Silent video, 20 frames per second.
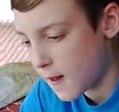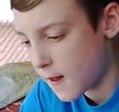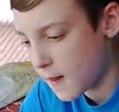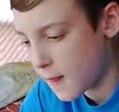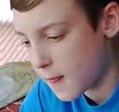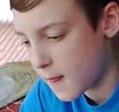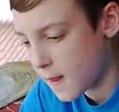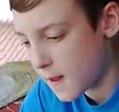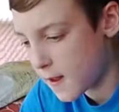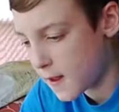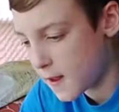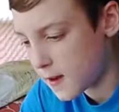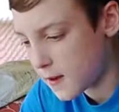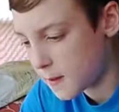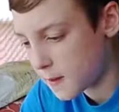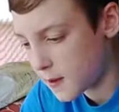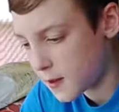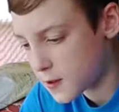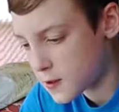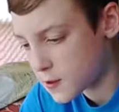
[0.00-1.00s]
and then
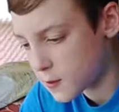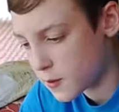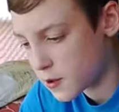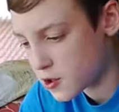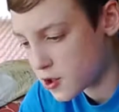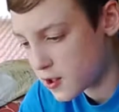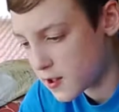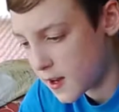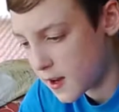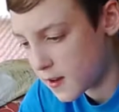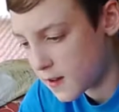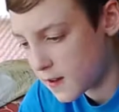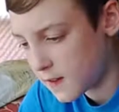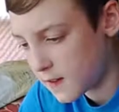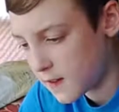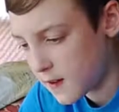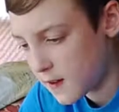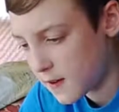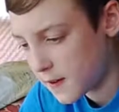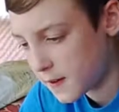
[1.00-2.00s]
I'm gonna squish it down in
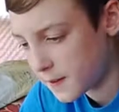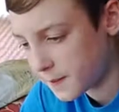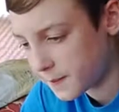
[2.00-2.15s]
there.